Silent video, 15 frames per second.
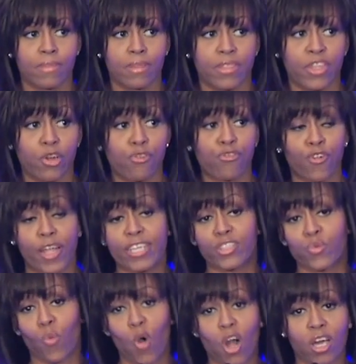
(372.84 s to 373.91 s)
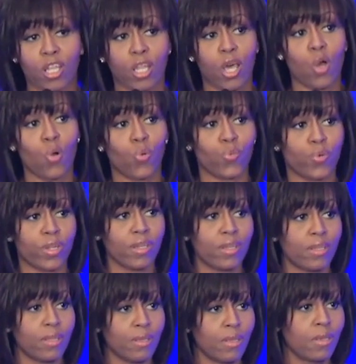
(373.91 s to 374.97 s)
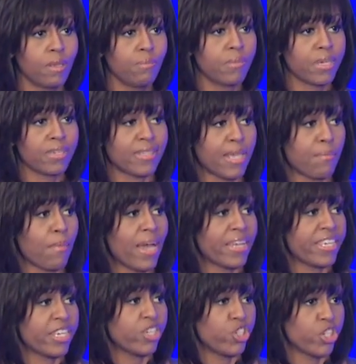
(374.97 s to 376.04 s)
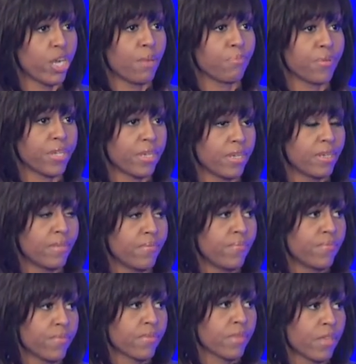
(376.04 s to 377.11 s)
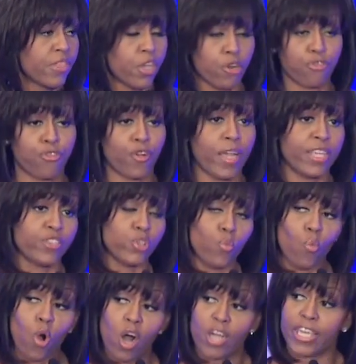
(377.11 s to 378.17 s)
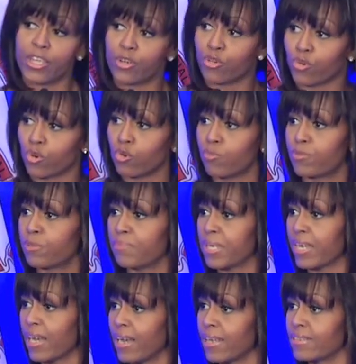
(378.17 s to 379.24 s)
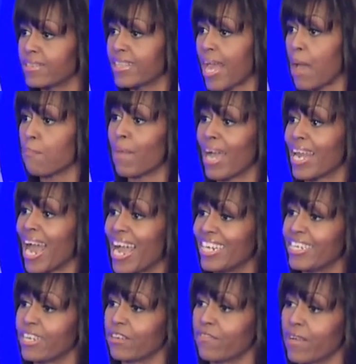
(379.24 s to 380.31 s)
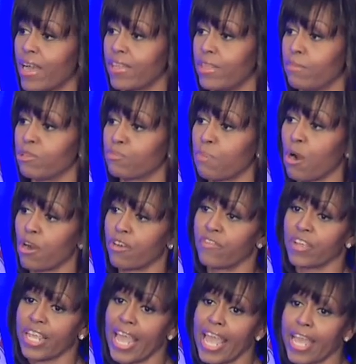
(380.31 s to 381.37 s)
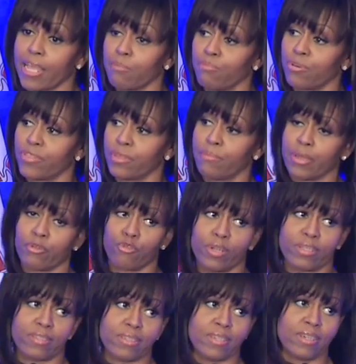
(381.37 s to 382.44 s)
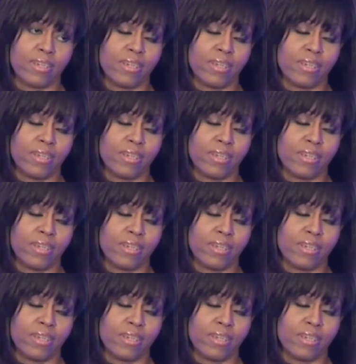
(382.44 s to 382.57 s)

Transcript: They're afraid to walk alone because they might get jumped. They're afraid to walk in groups because that might identify them as part of a gang and put them at risk.